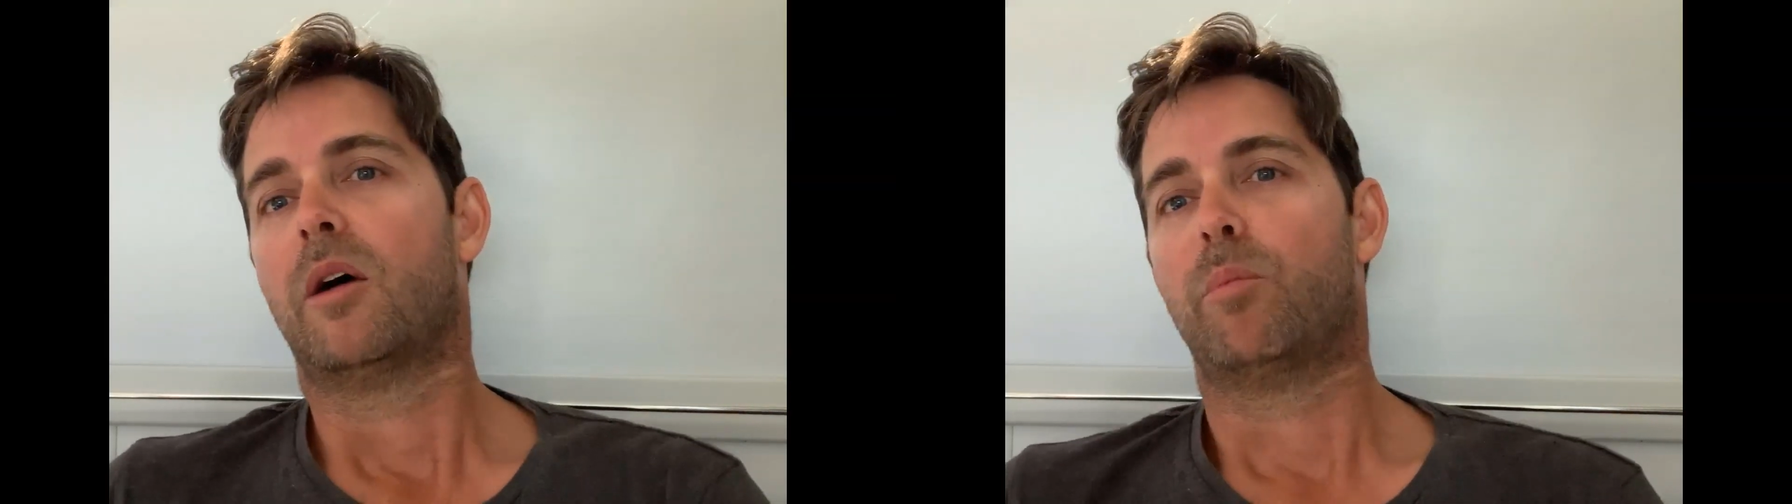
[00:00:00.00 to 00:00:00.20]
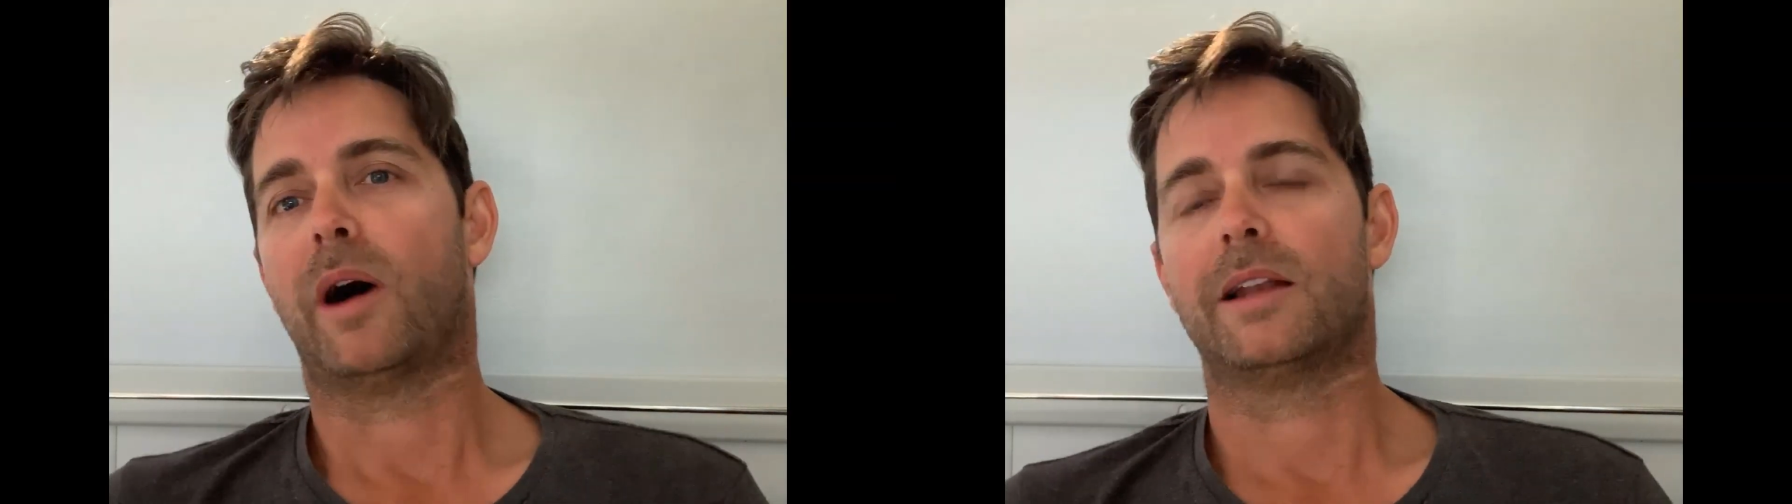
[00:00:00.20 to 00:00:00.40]

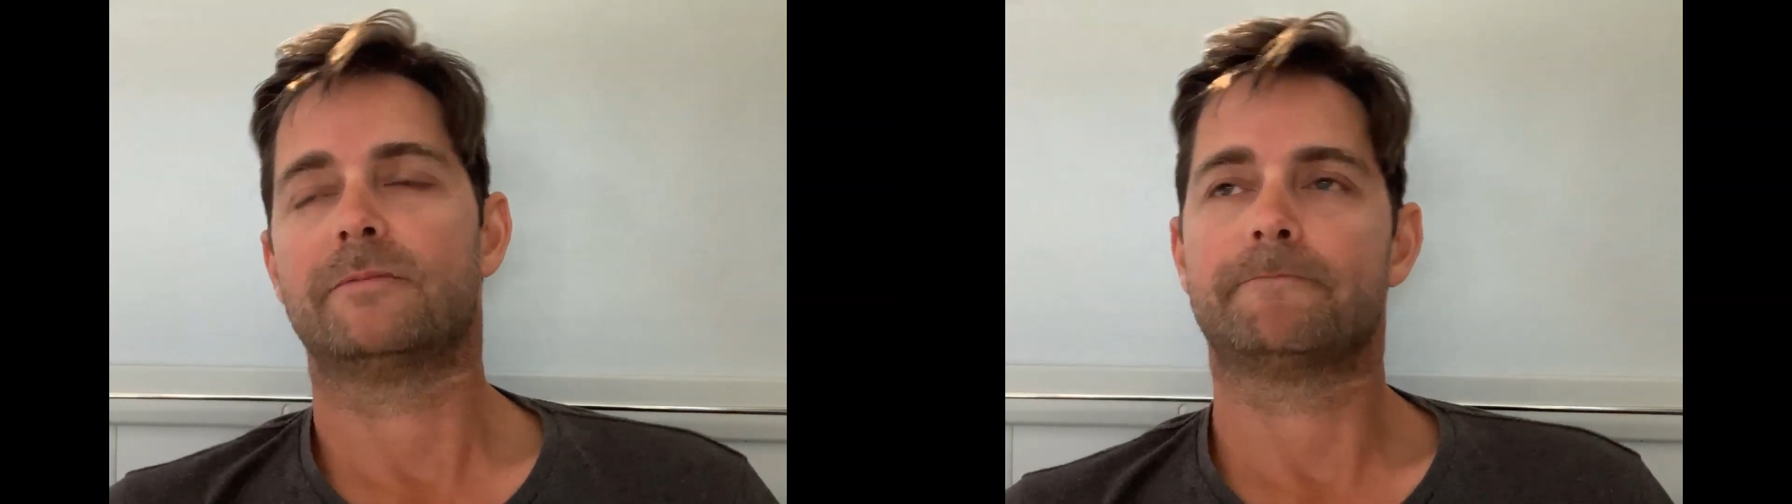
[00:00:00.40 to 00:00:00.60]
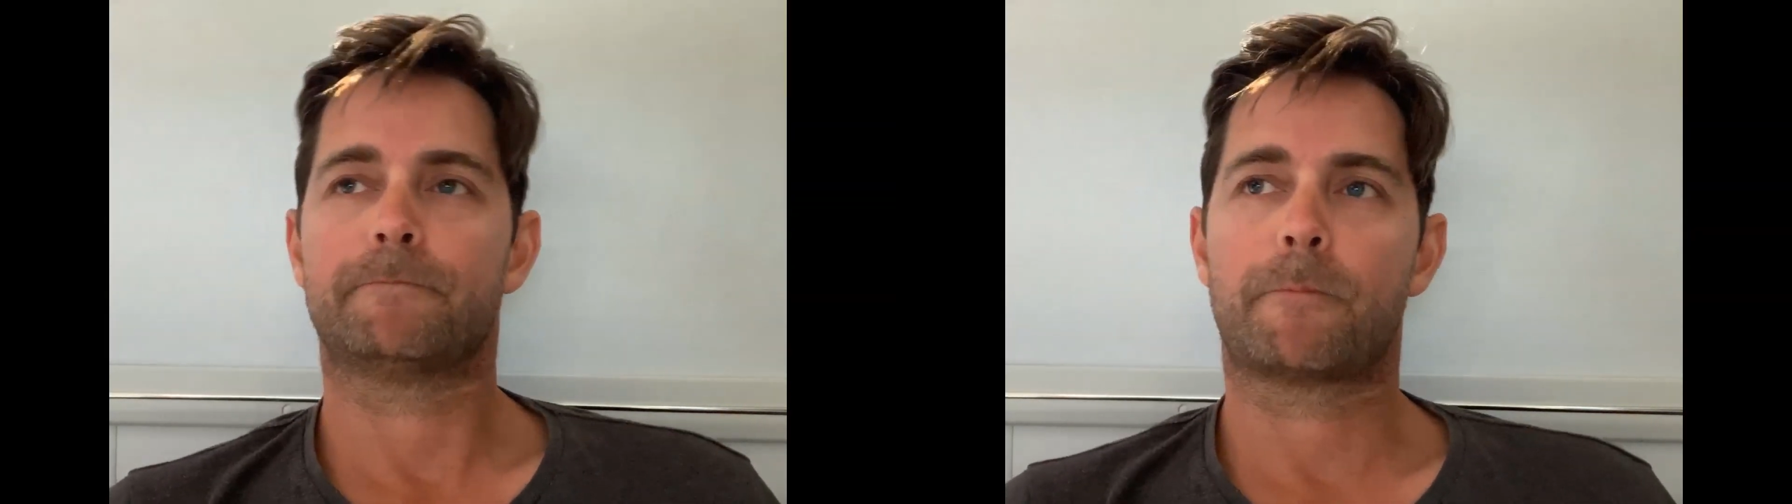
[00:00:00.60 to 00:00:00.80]
but
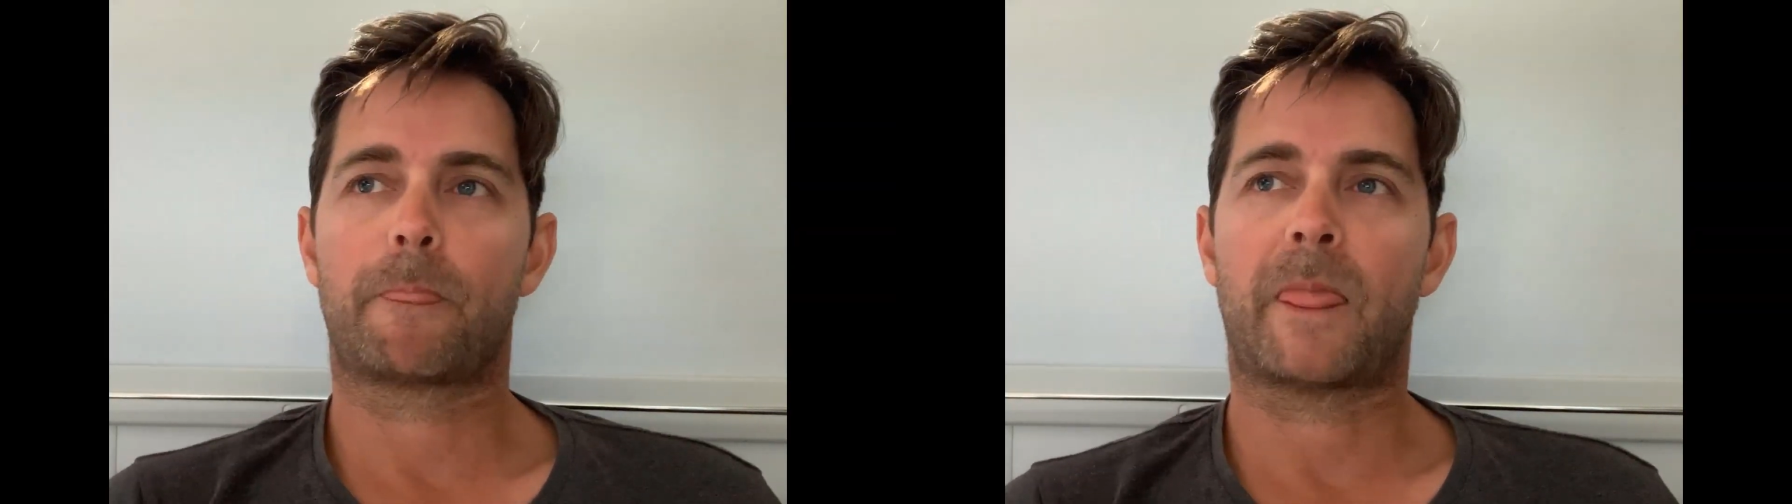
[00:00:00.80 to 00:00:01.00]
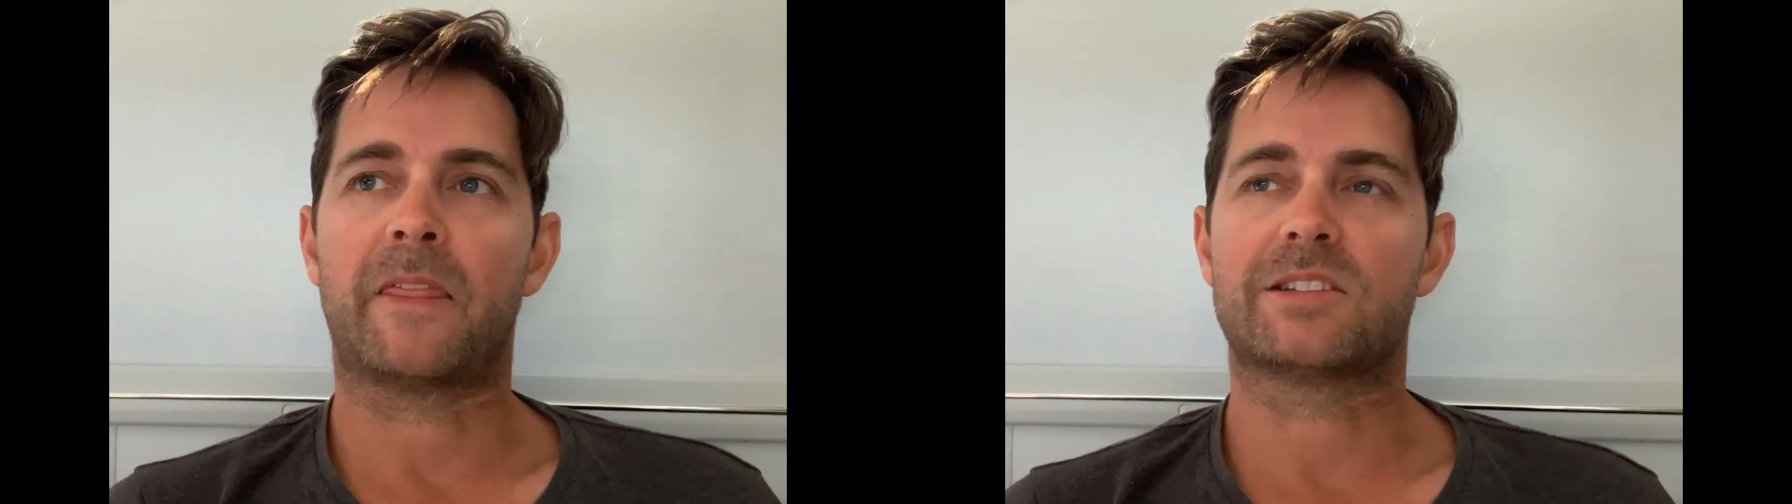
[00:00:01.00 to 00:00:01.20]

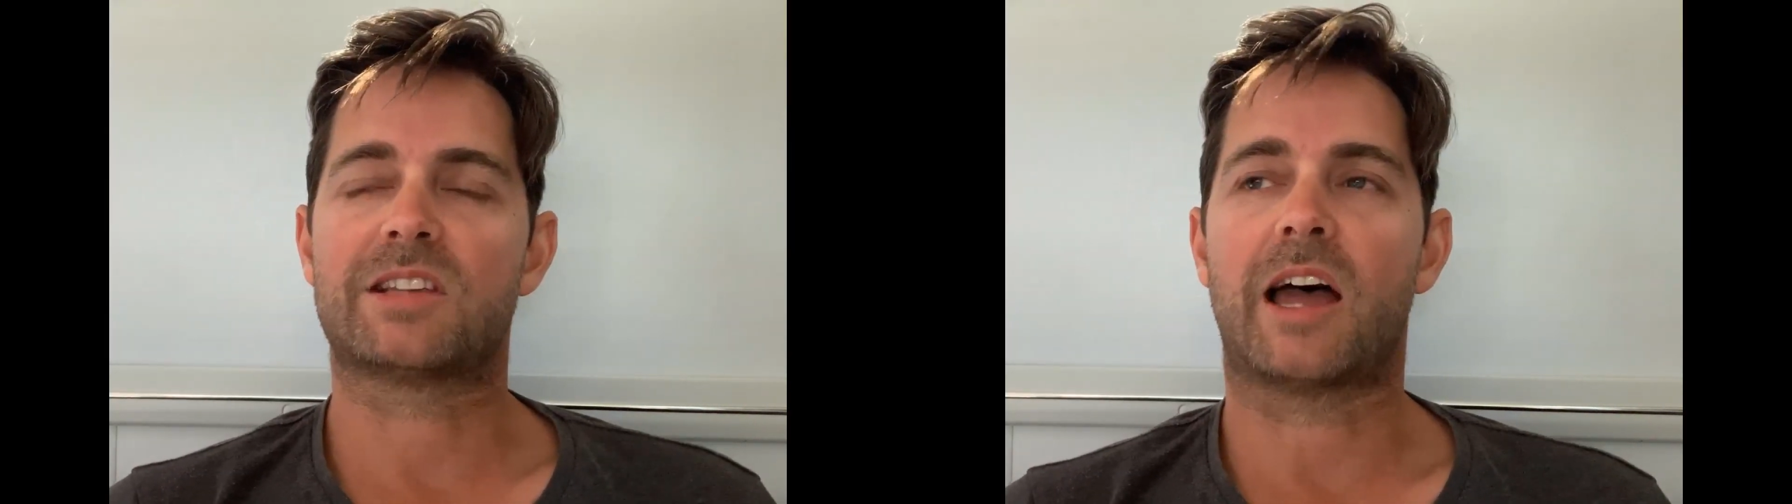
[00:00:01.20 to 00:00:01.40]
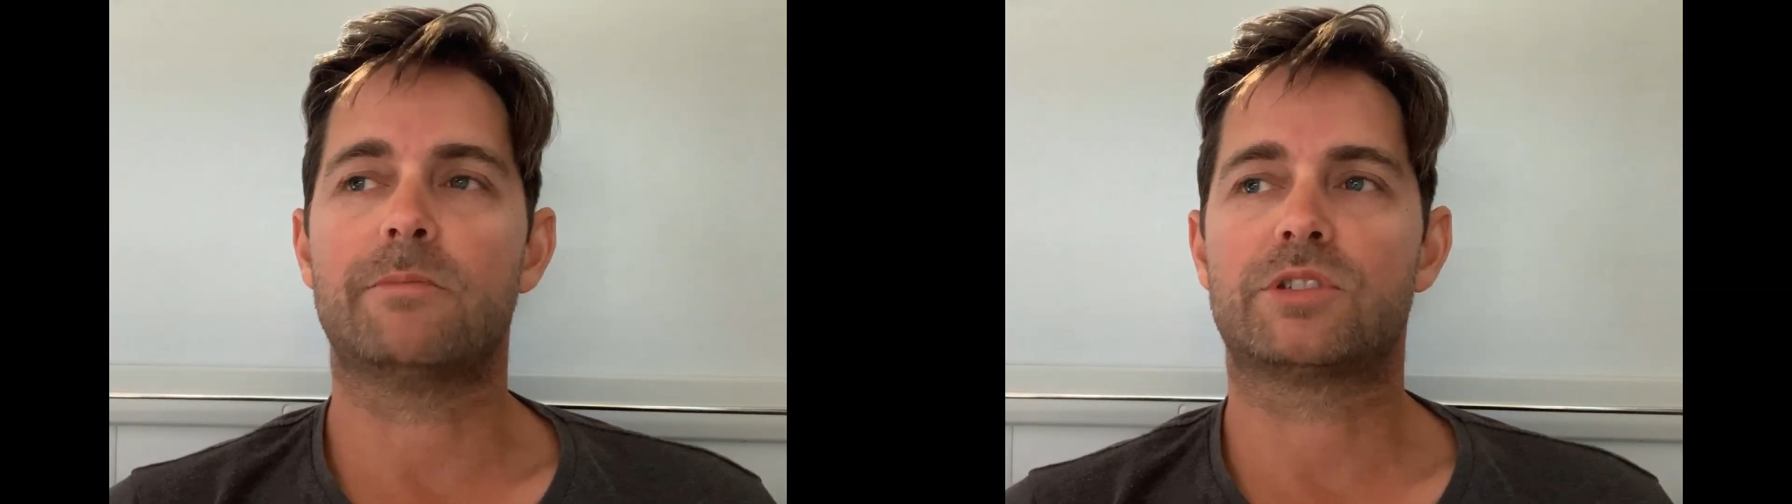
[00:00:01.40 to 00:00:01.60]
at the
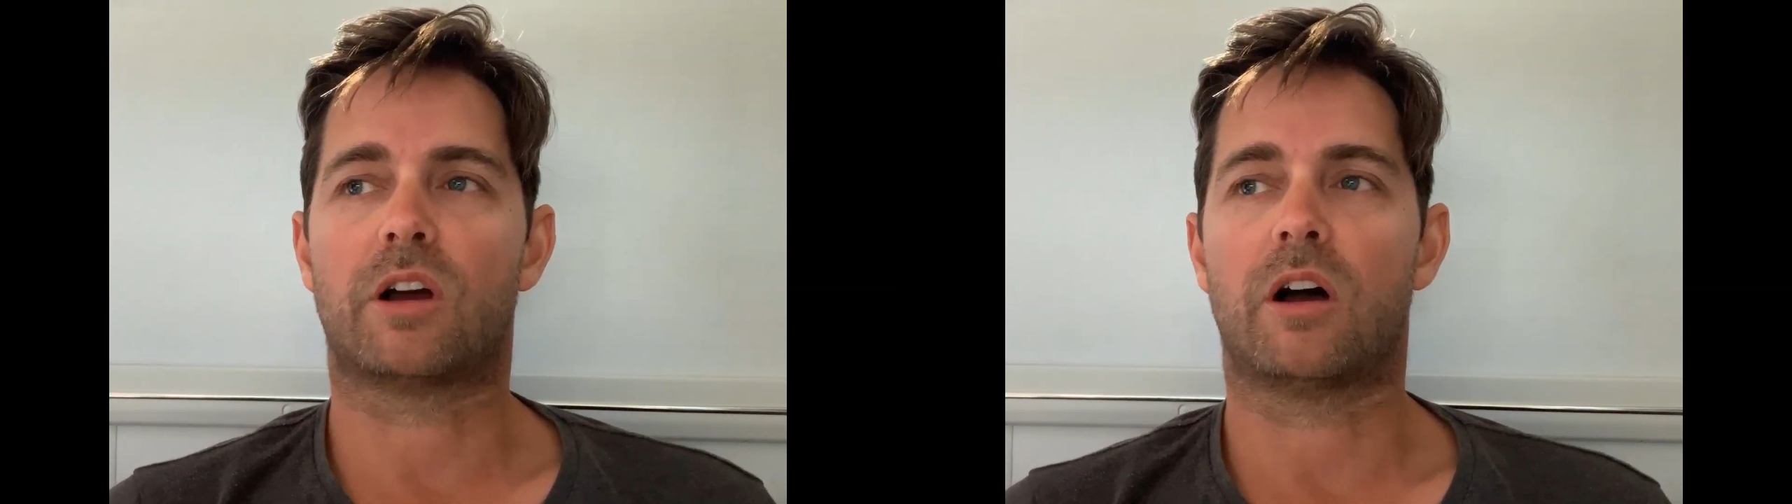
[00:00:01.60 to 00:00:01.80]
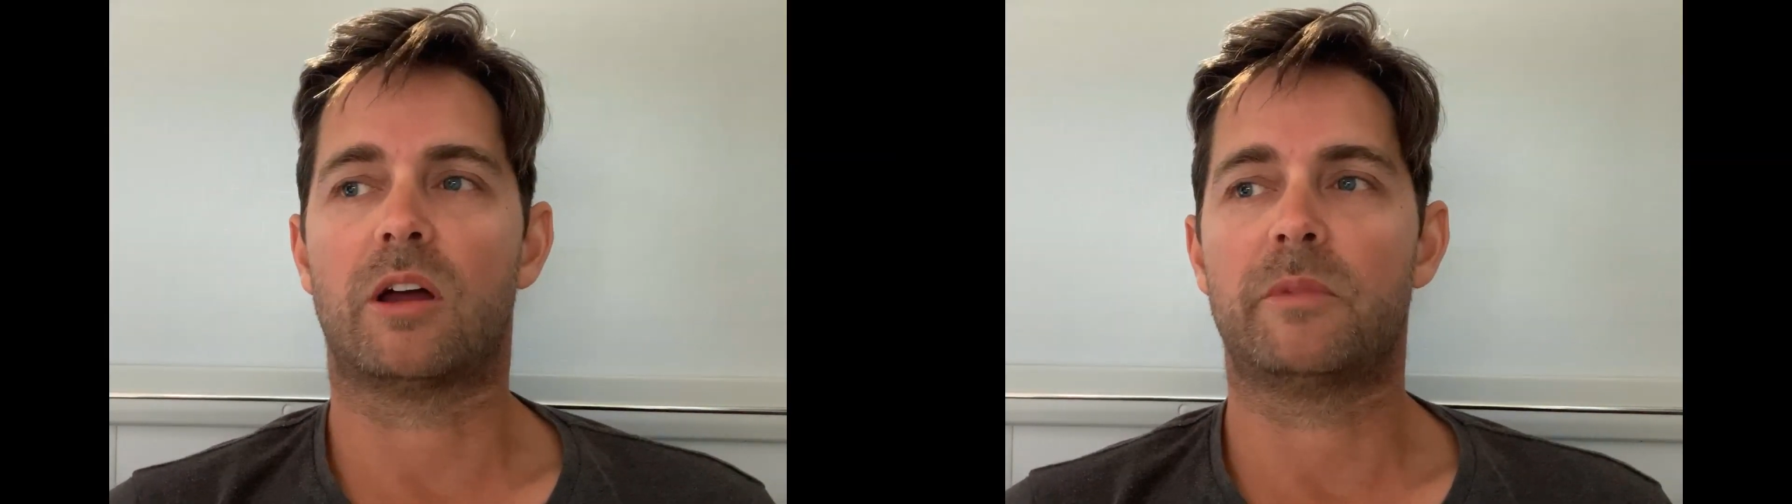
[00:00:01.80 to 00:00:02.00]
same
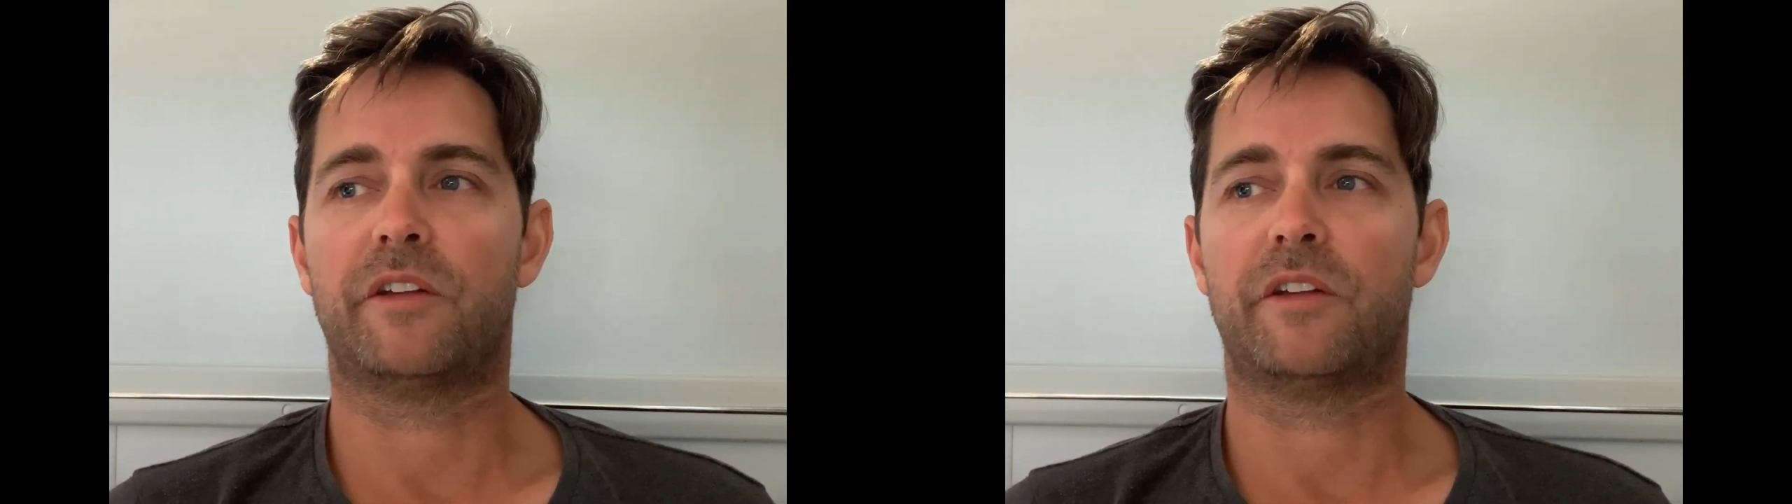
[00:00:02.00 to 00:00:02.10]
time,